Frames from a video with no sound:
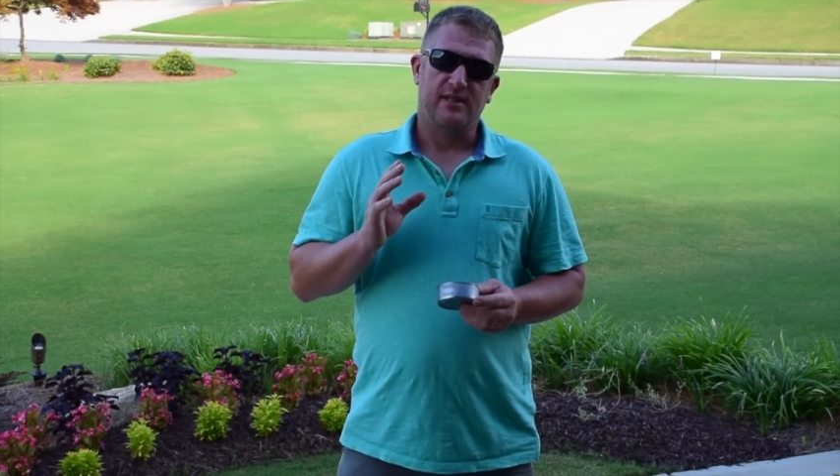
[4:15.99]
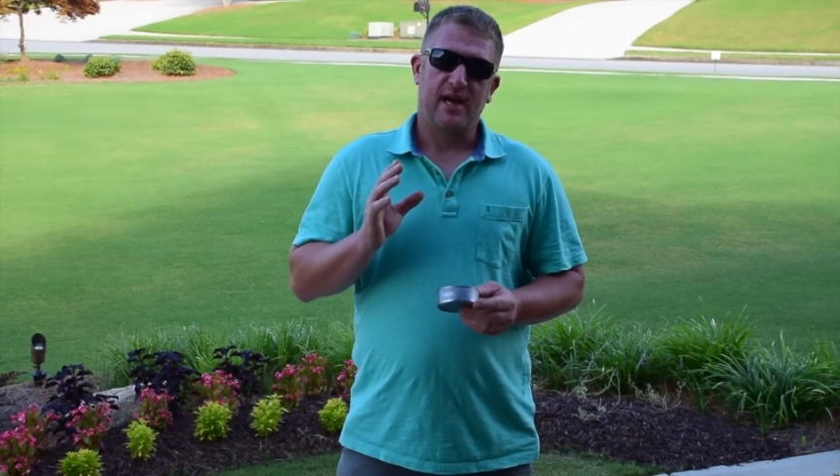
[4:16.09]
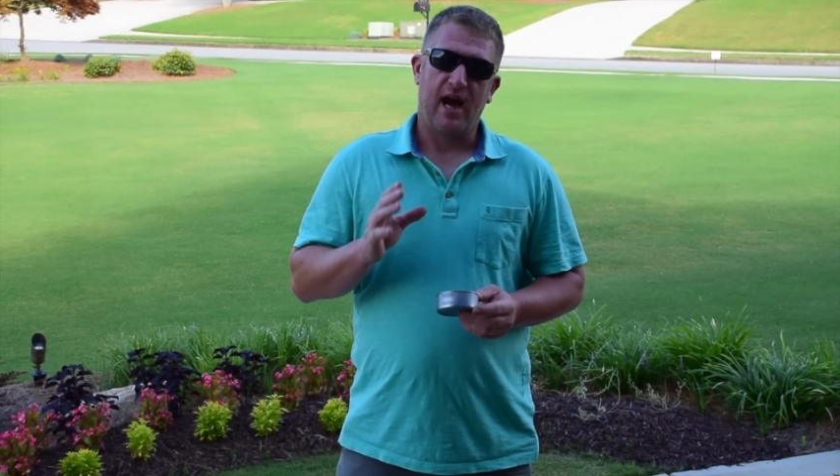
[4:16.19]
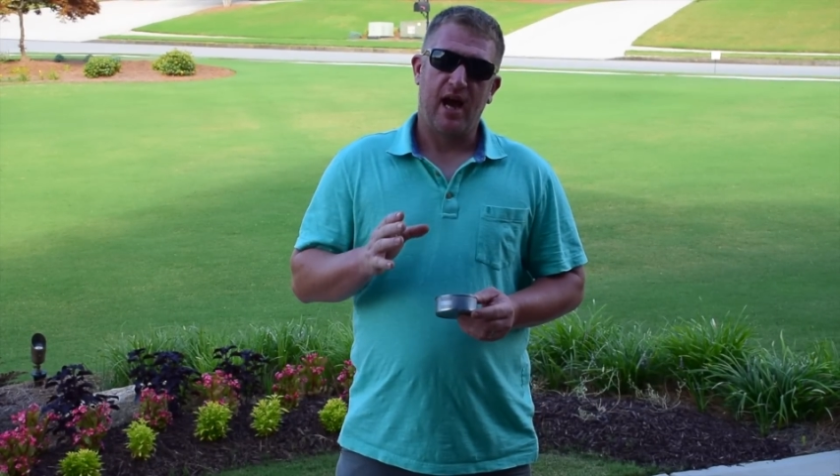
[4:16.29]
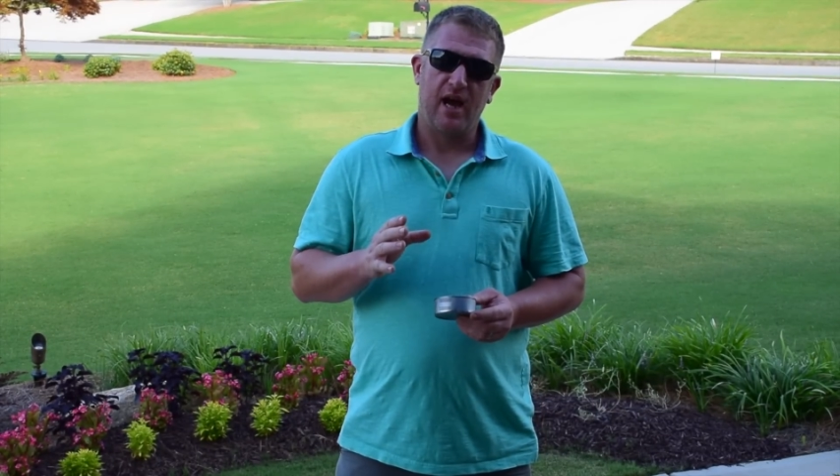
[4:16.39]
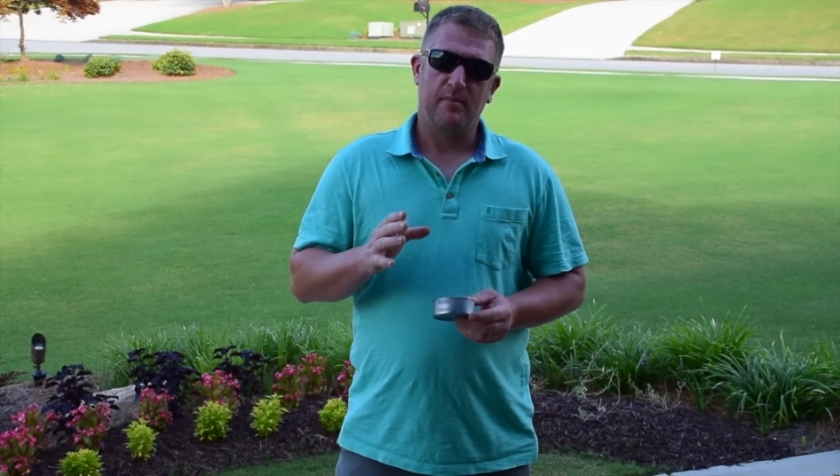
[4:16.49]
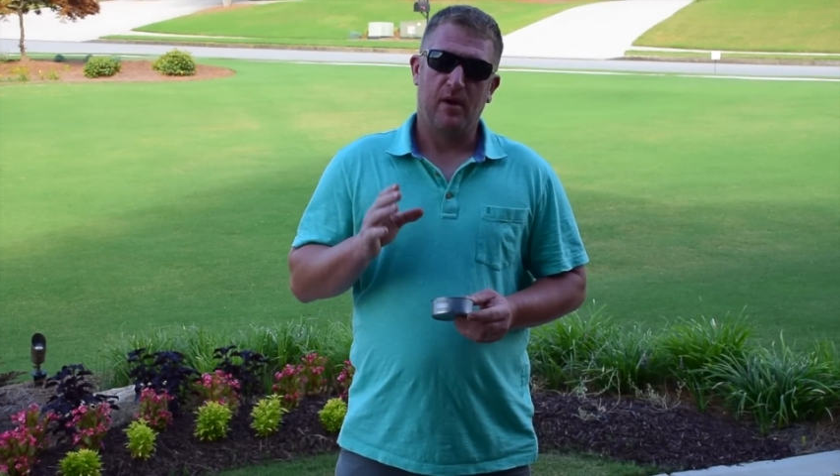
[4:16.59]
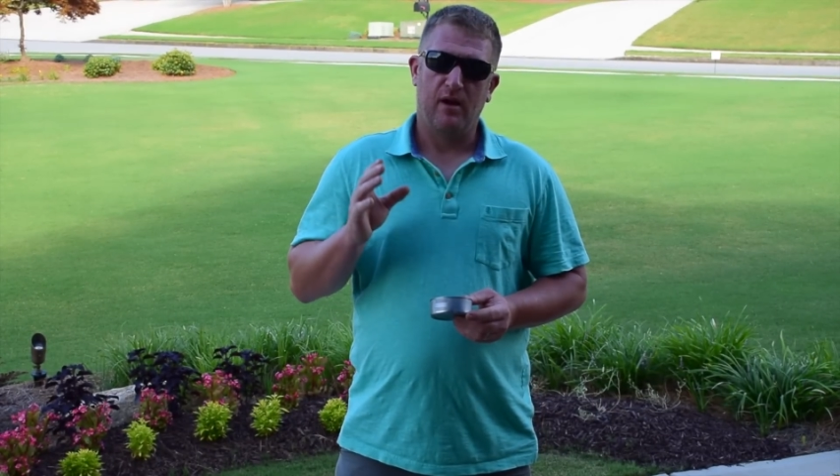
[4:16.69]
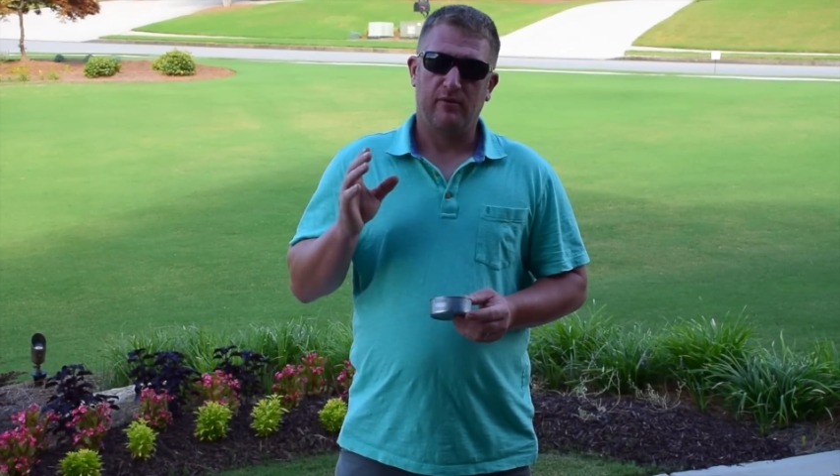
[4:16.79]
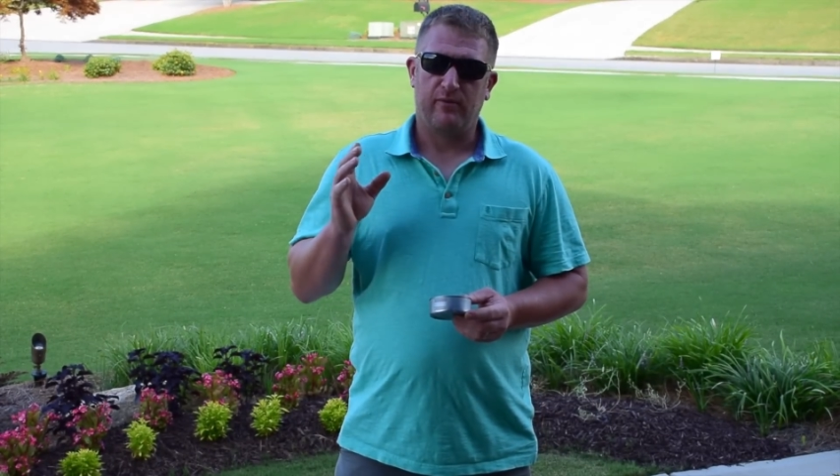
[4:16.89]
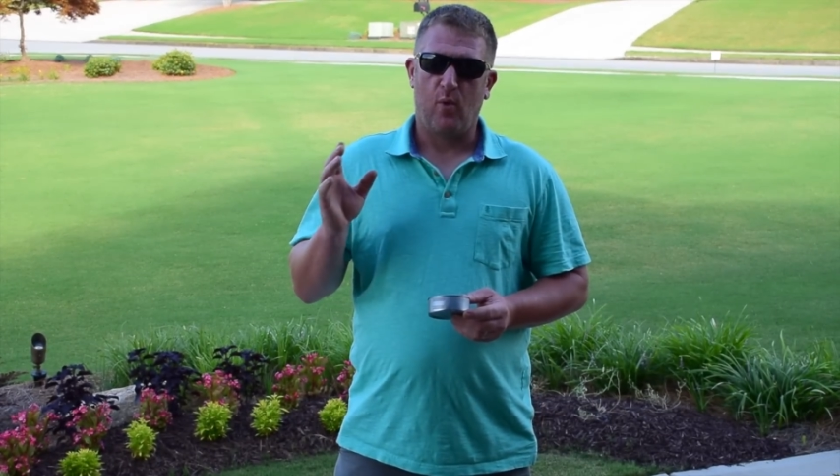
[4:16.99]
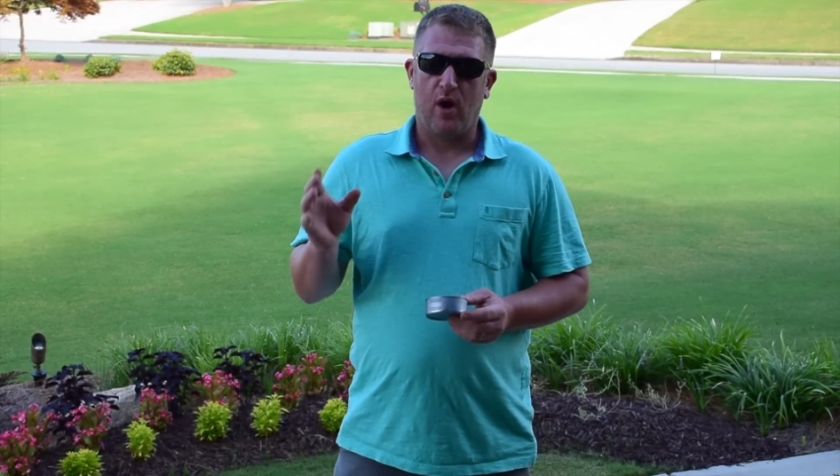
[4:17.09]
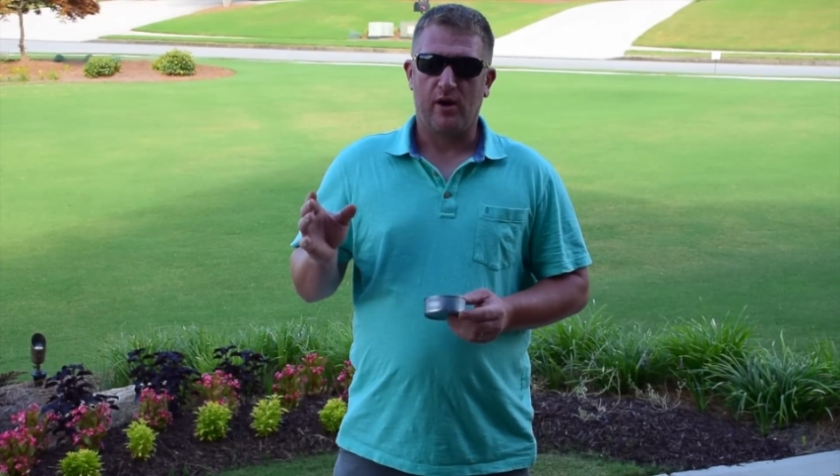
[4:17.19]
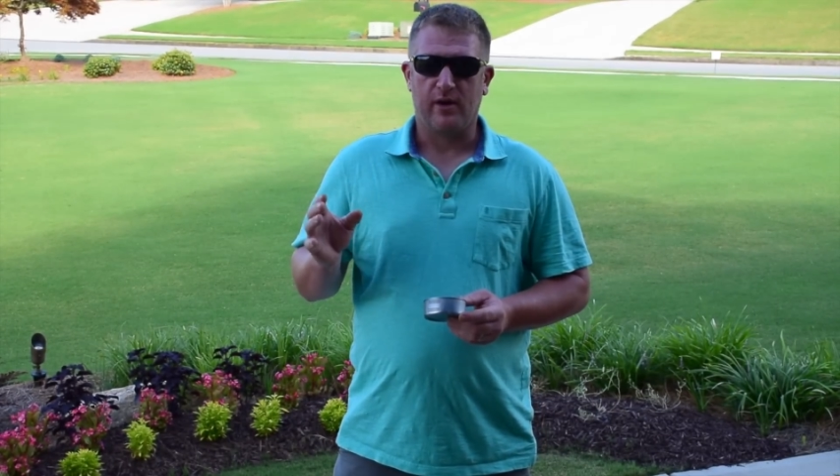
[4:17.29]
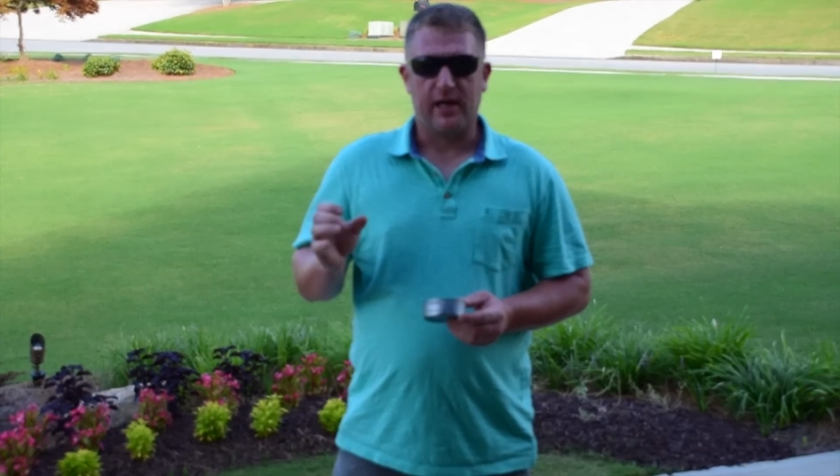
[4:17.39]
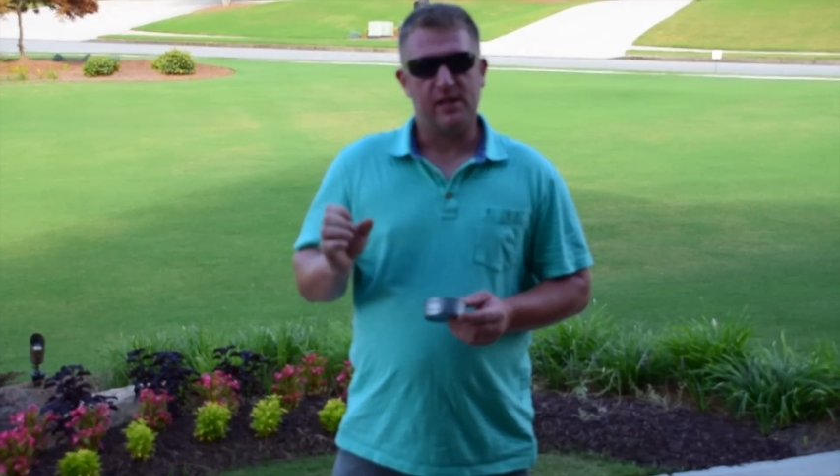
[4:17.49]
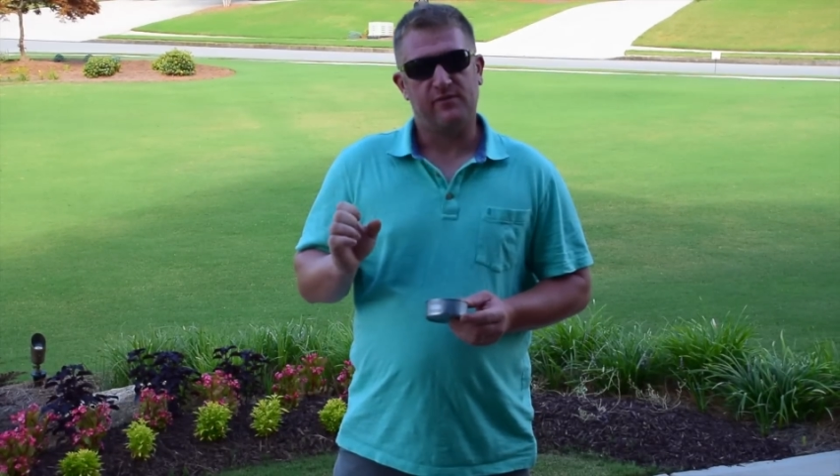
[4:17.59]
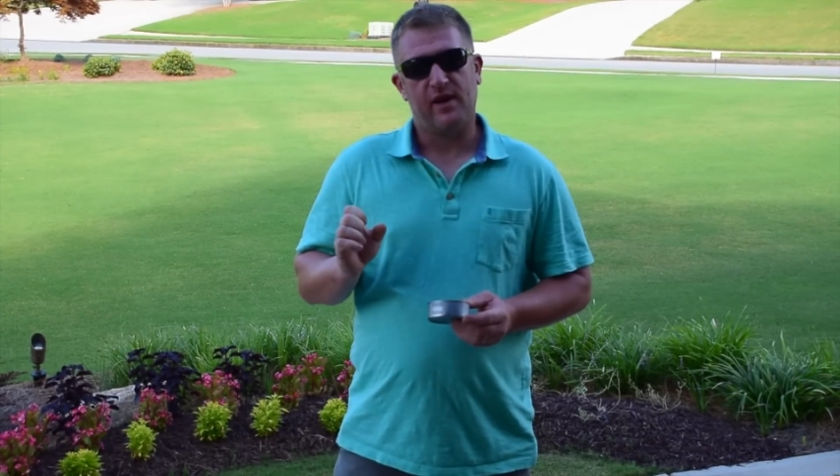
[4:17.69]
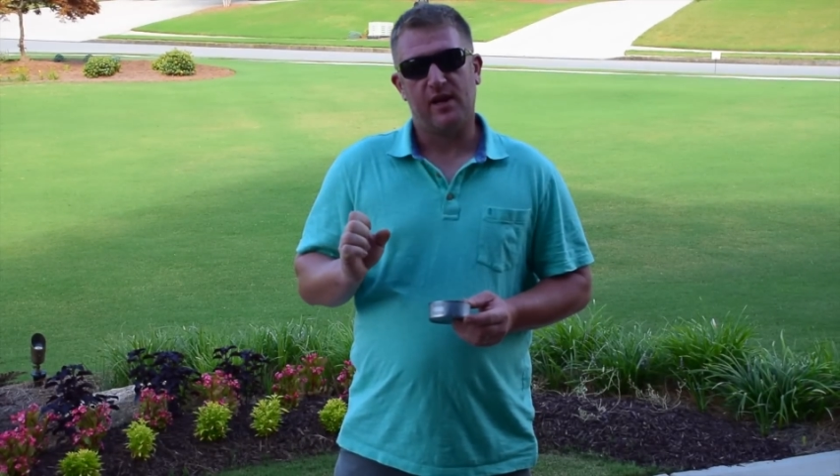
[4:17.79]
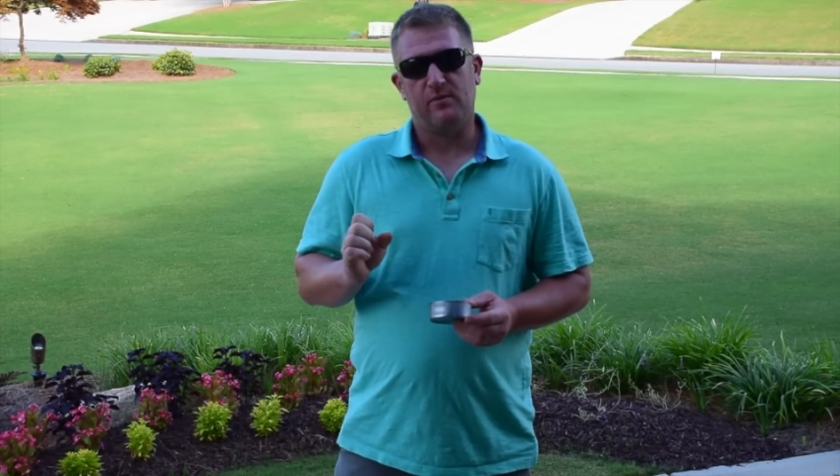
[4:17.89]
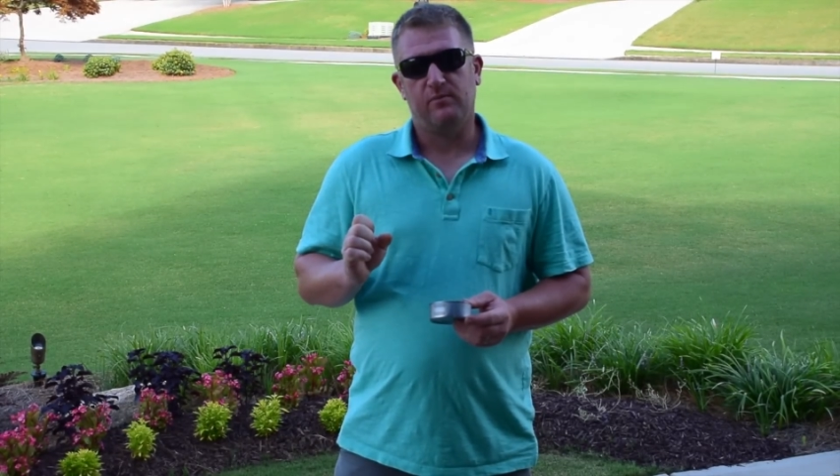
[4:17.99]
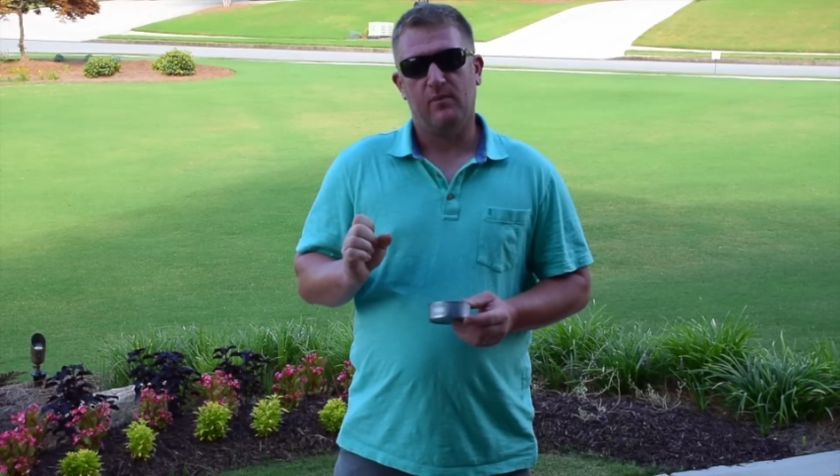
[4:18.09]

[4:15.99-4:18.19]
time of watering is very